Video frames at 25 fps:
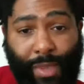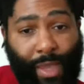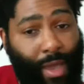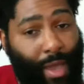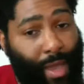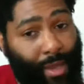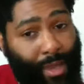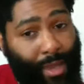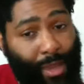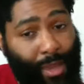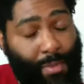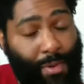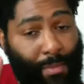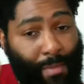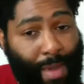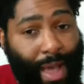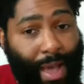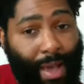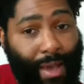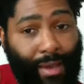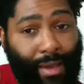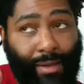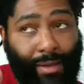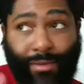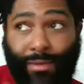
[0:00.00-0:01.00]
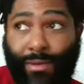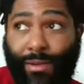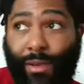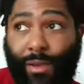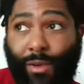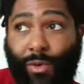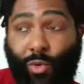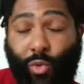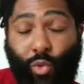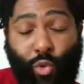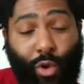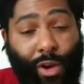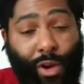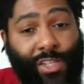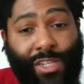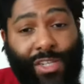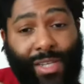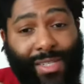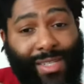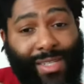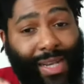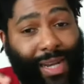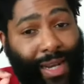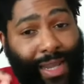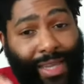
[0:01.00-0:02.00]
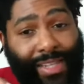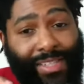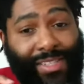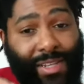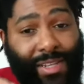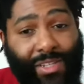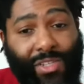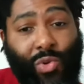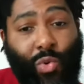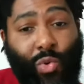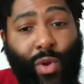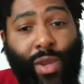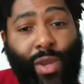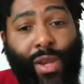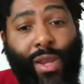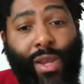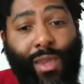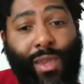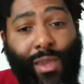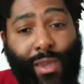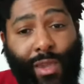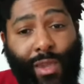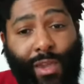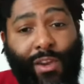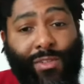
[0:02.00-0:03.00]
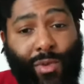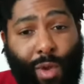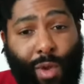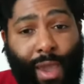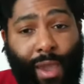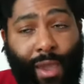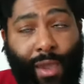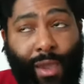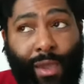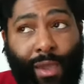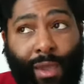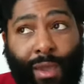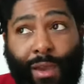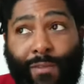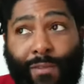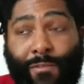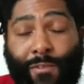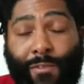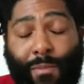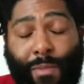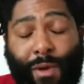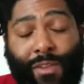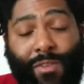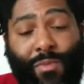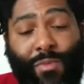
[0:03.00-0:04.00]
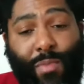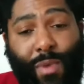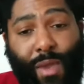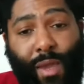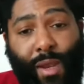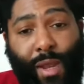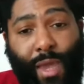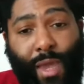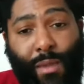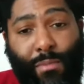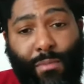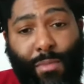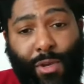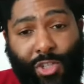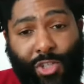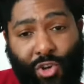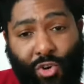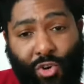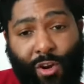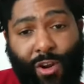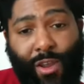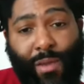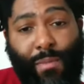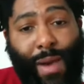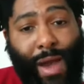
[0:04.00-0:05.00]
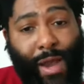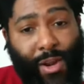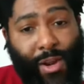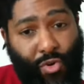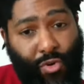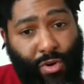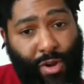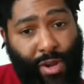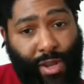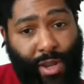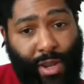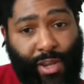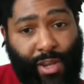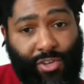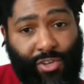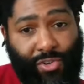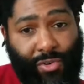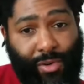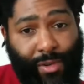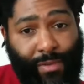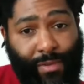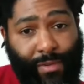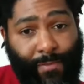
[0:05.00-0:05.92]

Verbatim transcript: And keep in mind, we're just less than twenty years away from us being a majority minority country.